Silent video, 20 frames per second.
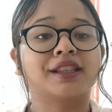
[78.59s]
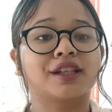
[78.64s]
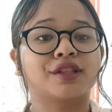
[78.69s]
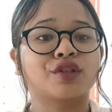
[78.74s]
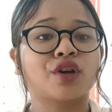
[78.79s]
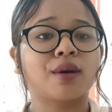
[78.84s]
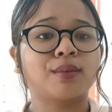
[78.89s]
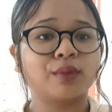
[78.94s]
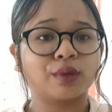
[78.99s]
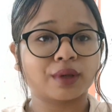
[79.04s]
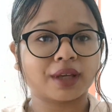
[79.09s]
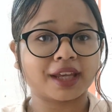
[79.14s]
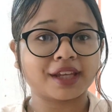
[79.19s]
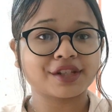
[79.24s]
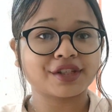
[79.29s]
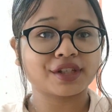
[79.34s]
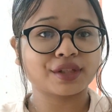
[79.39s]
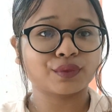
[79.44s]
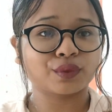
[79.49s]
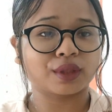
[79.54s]
The job
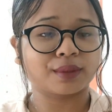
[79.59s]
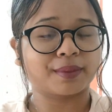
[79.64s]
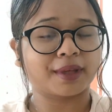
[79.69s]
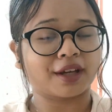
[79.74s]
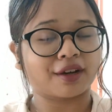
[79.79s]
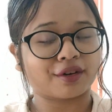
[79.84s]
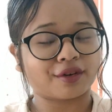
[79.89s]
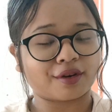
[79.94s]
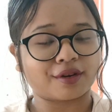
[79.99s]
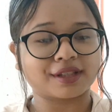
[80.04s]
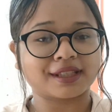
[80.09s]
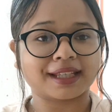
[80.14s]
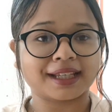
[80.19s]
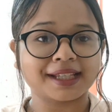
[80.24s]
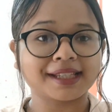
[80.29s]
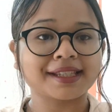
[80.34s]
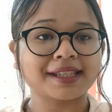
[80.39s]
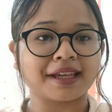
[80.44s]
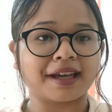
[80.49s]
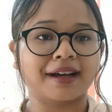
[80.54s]
location will be across
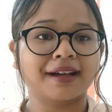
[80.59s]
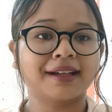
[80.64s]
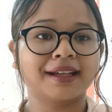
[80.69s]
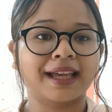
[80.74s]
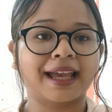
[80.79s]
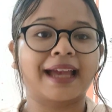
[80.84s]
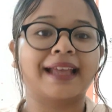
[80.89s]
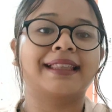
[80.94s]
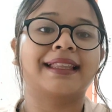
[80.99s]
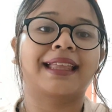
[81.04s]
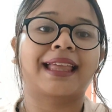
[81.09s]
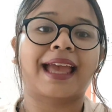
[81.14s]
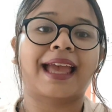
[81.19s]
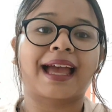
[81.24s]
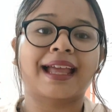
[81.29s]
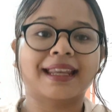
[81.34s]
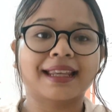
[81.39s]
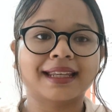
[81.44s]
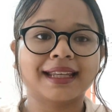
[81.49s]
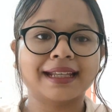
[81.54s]
India and the
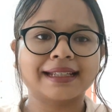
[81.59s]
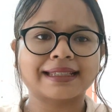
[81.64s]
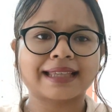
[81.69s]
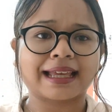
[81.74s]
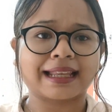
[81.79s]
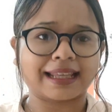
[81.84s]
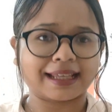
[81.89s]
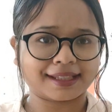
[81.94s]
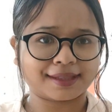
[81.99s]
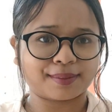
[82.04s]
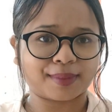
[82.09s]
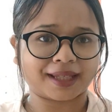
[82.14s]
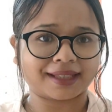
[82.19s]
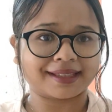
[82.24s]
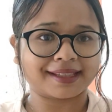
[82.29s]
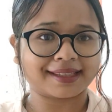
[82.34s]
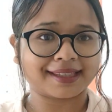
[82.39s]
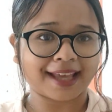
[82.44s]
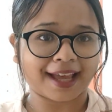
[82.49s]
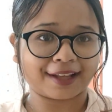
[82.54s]
candidates can
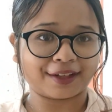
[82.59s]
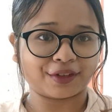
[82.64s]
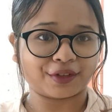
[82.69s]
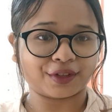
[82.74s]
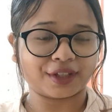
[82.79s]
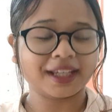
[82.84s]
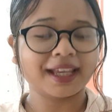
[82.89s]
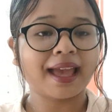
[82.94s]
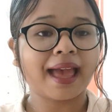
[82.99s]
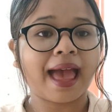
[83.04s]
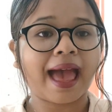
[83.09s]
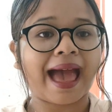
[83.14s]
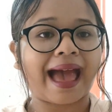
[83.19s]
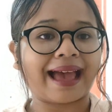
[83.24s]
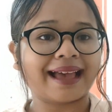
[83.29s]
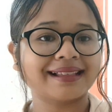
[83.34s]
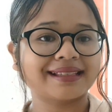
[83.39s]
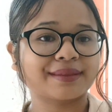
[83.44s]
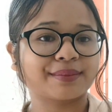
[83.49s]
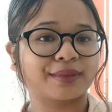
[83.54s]
expect the salary
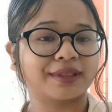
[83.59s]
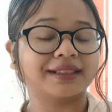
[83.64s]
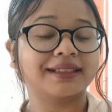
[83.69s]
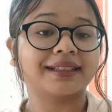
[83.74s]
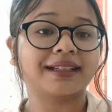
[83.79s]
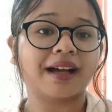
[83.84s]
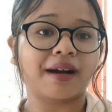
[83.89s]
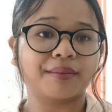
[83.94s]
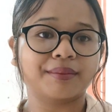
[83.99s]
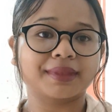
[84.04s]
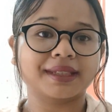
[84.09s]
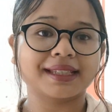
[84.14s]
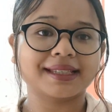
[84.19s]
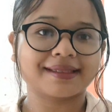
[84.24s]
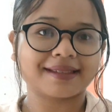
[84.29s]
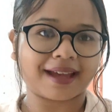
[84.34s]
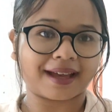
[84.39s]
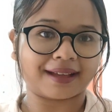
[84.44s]
as per the company